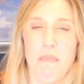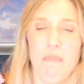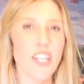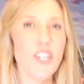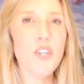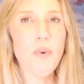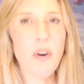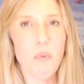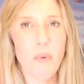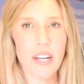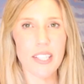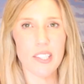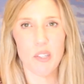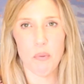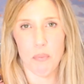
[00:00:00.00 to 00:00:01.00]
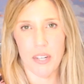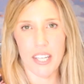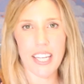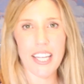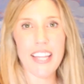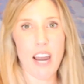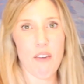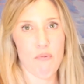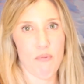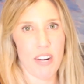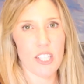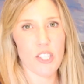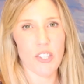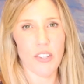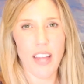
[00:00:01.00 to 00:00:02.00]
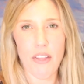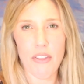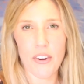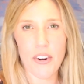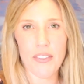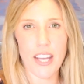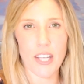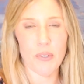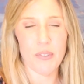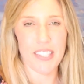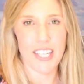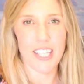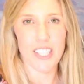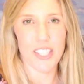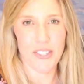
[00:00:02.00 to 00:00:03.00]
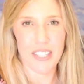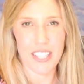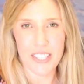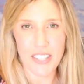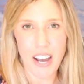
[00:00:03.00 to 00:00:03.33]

I knew I wanted to bring in that rich leather that you see in attorney's